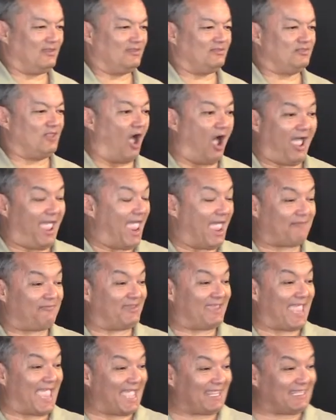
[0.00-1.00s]
not
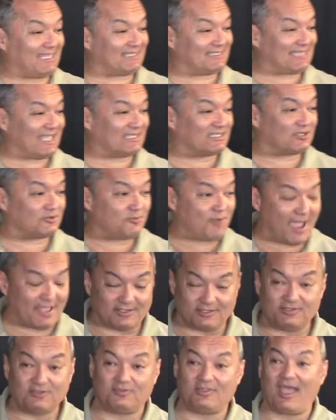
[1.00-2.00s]
having any sense of
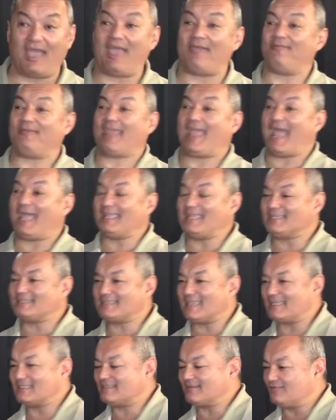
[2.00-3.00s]
gratitude, not having any
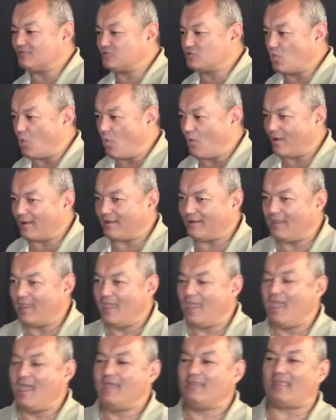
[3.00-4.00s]
sense of joy,
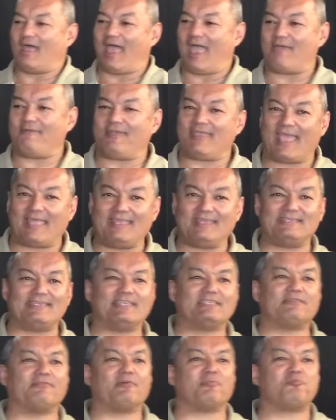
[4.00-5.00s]
not having any
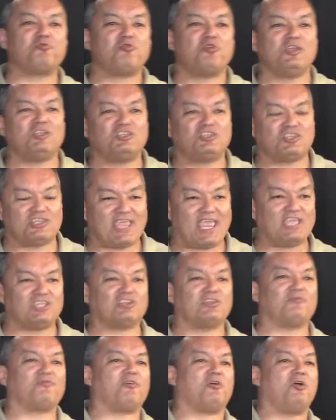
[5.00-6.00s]
sense of
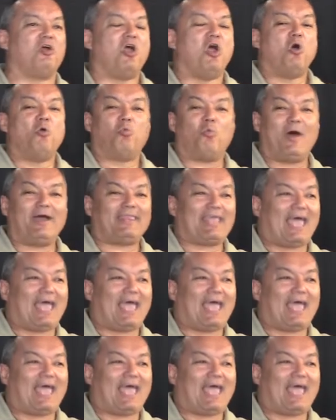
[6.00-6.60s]
appreciation for what